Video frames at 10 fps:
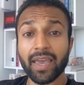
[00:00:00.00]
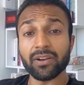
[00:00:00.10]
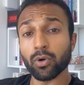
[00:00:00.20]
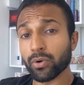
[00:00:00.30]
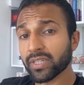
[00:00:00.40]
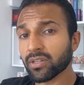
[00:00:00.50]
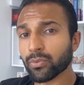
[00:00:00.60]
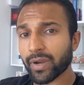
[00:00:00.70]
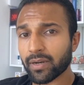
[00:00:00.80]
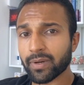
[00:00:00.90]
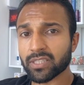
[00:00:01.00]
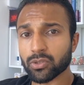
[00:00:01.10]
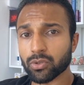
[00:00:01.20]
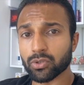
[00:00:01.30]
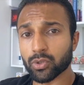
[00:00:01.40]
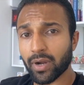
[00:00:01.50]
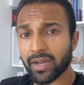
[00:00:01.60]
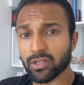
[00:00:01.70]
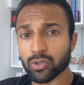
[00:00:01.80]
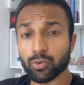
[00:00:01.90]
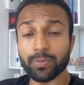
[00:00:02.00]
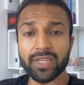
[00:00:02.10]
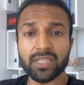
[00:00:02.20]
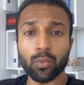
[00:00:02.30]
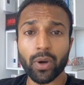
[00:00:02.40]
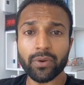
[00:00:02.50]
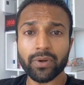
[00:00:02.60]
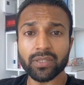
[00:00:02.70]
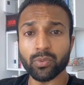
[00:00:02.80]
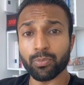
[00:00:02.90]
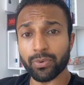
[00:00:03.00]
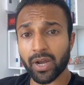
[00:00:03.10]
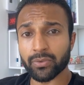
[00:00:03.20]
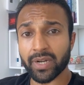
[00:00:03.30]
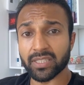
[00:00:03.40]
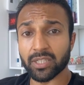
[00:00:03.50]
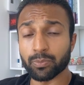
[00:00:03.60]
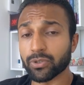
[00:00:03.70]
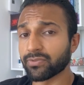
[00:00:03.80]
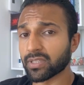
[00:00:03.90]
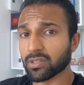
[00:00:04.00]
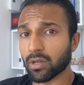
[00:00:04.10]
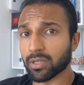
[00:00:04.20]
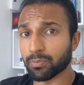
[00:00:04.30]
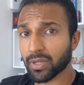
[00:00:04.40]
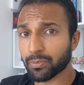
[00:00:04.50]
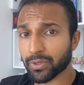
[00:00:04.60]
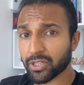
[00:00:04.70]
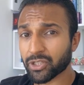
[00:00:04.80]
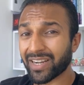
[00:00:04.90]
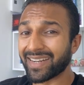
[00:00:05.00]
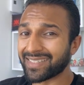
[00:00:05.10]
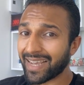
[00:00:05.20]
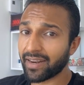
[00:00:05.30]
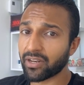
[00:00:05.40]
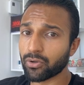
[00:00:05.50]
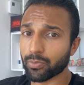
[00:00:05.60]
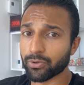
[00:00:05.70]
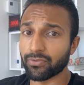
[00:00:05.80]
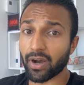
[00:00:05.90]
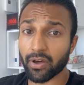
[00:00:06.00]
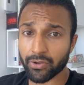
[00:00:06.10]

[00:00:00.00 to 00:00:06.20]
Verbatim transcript: And according to the randomized controlled trials, replacing white rice with brown rice improved systolic blood pressure and tended to improve